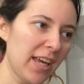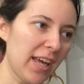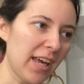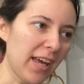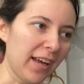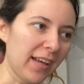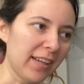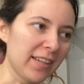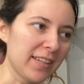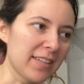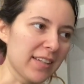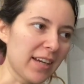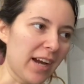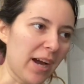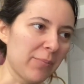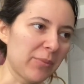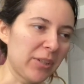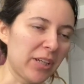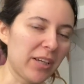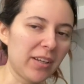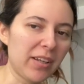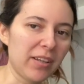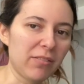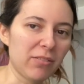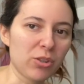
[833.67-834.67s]
and I'm
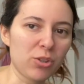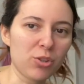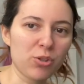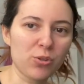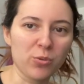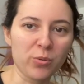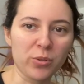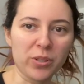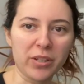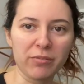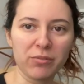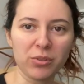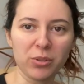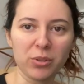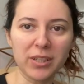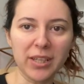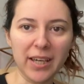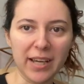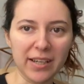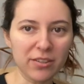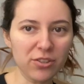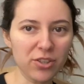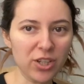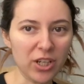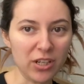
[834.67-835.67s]
not even sure if you
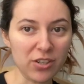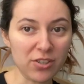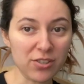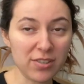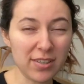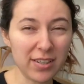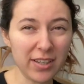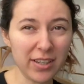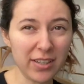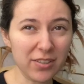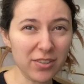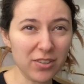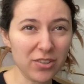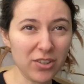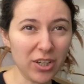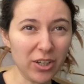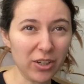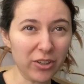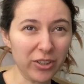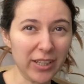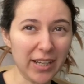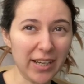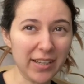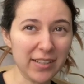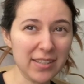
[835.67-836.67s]
can change the country
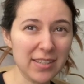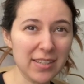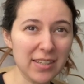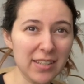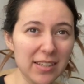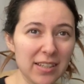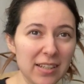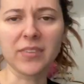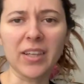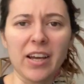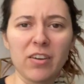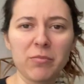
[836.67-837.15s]
on Etsy.